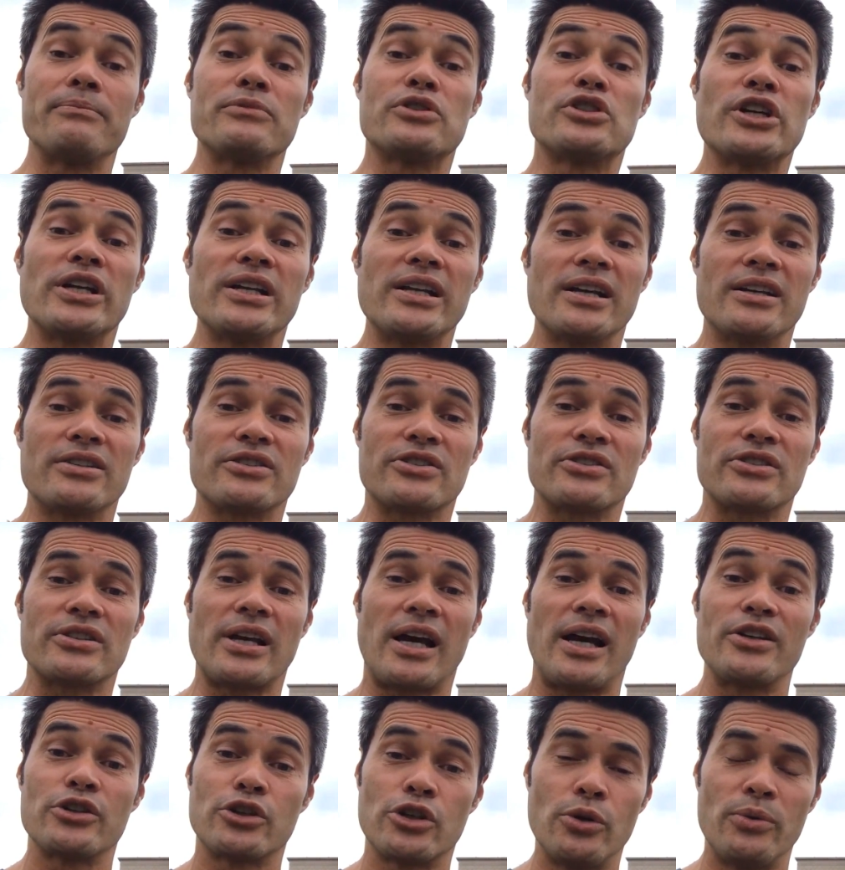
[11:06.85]
Genius,
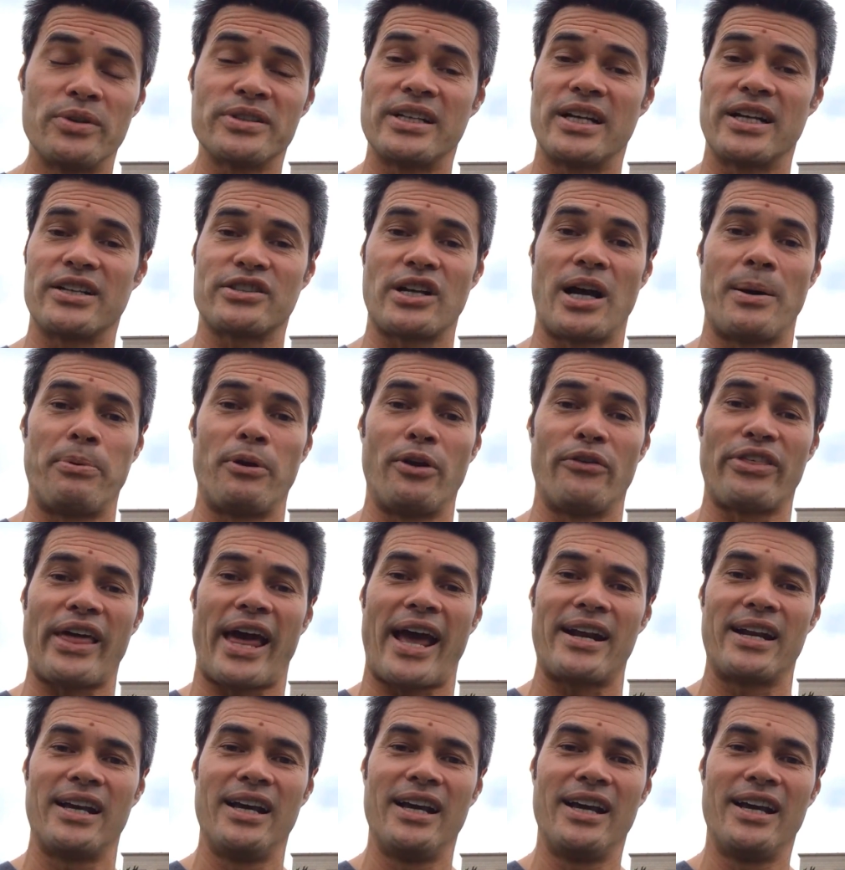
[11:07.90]
you was an example of
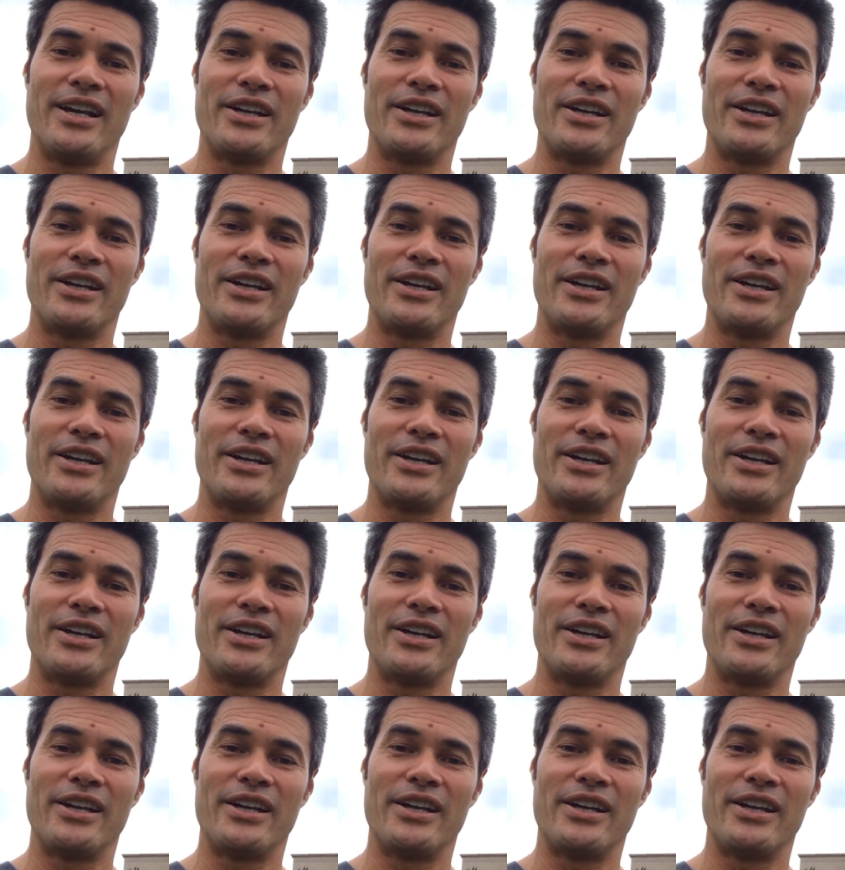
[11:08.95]
that.